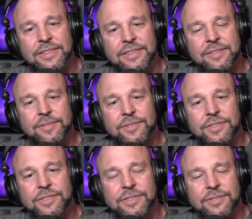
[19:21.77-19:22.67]

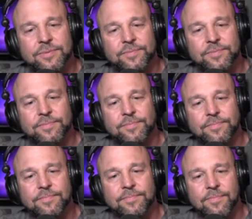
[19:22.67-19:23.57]

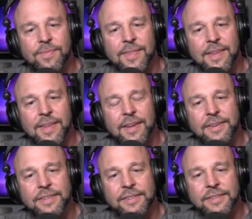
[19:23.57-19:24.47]

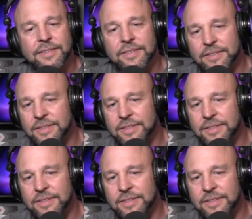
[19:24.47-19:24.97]
No words are spoken by the person on screen.